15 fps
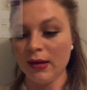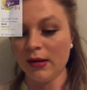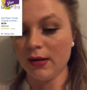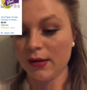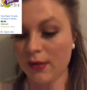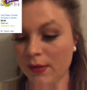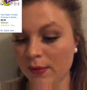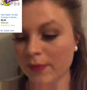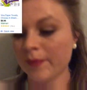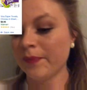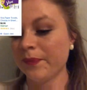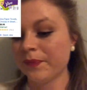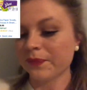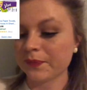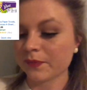
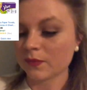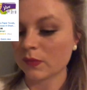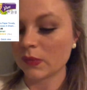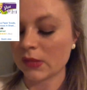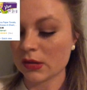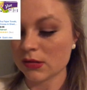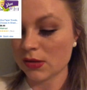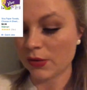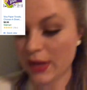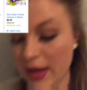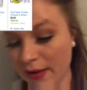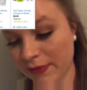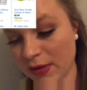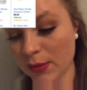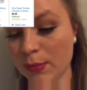So yeah,
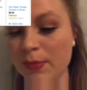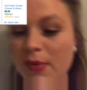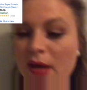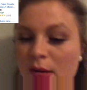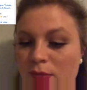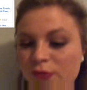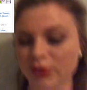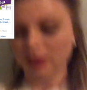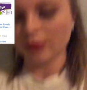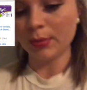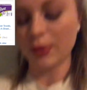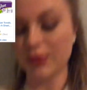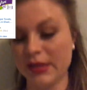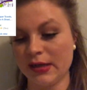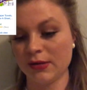if they're getting really
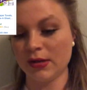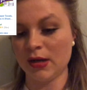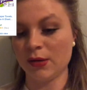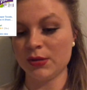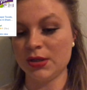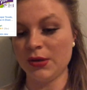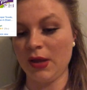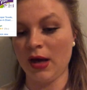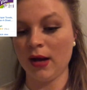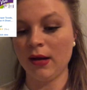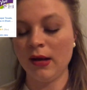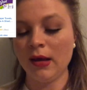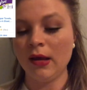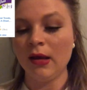broke down, then I would do that.